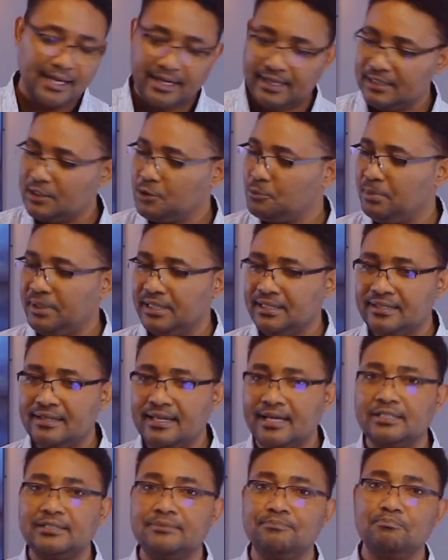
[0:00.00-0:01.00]
I explained
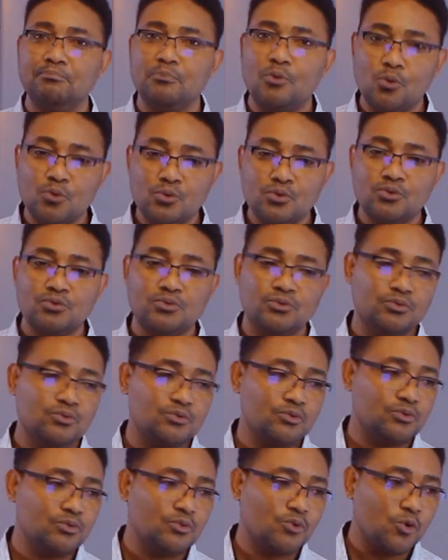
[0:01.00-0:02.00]
that more
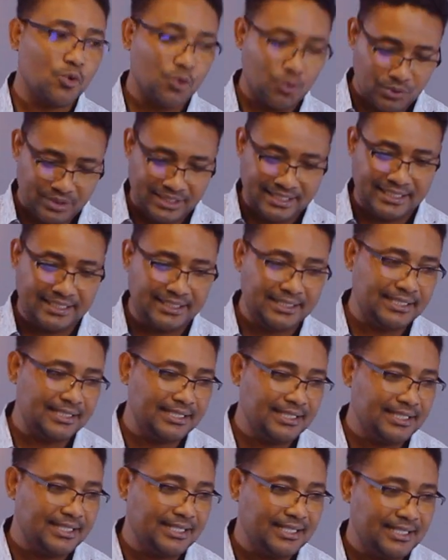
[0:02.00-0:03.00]
closely,
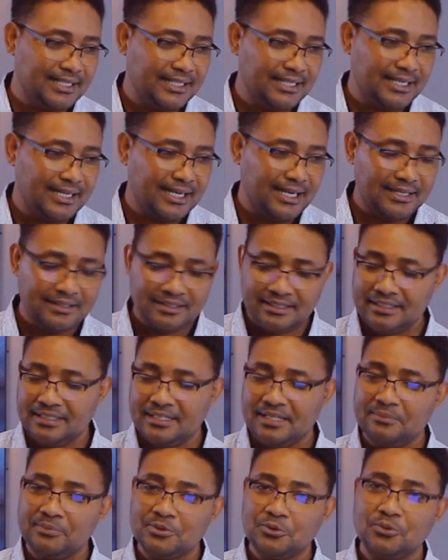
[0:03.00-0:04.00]
I think,
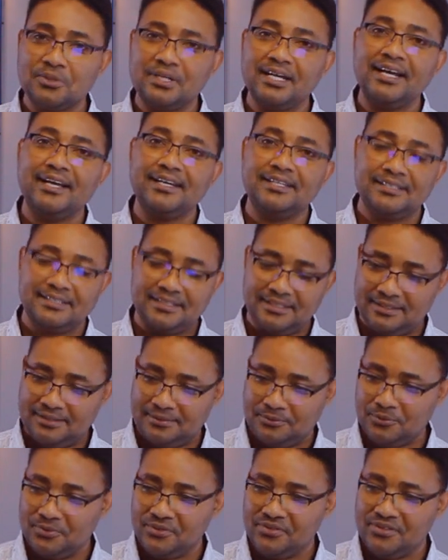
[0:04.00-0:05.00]
in episode 8,
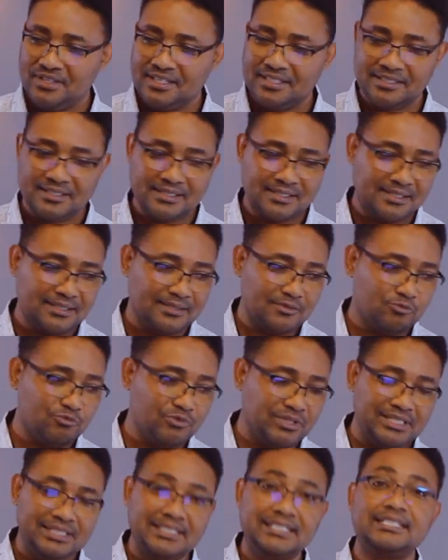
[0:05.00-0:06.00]
with this
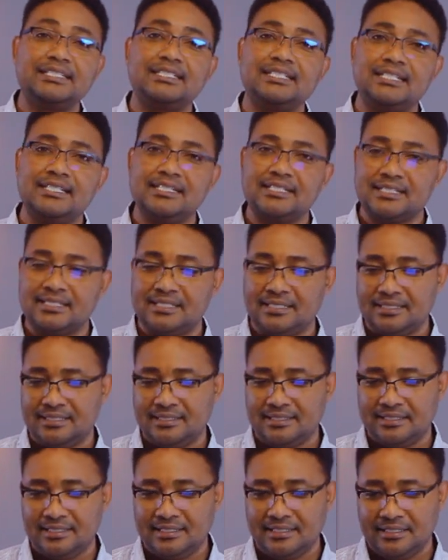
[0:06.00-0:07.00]

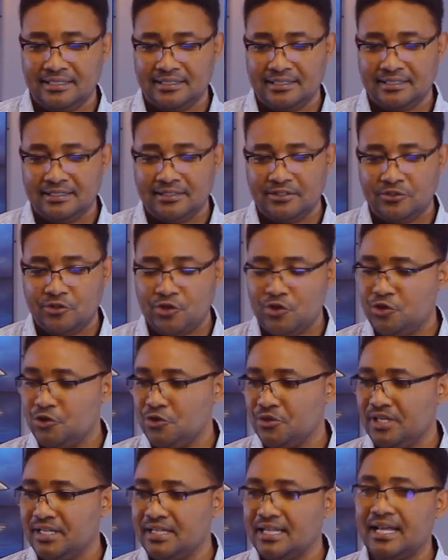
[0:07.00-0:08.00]
ridiculous
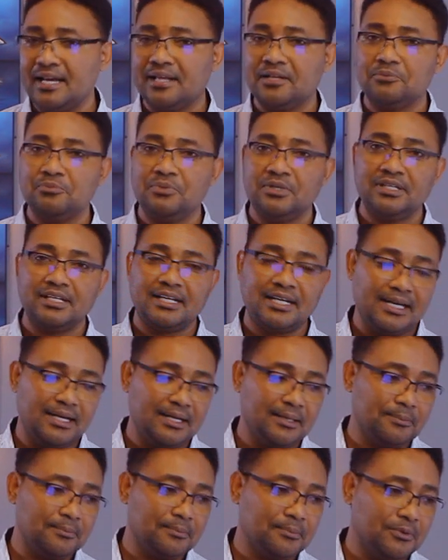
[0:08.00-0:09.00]
theory that had been
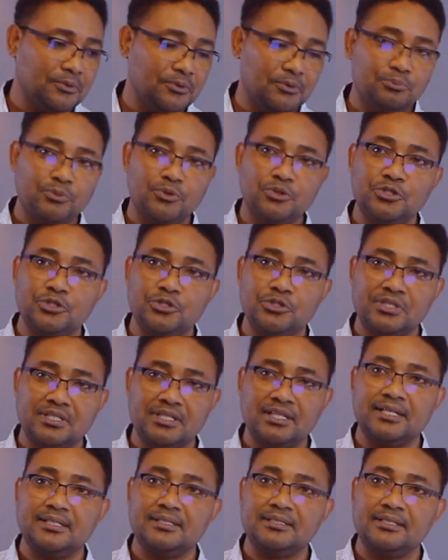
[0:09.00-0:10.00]

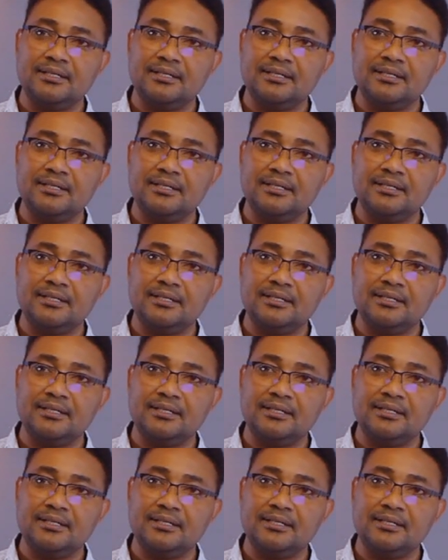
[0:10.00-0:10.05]
produced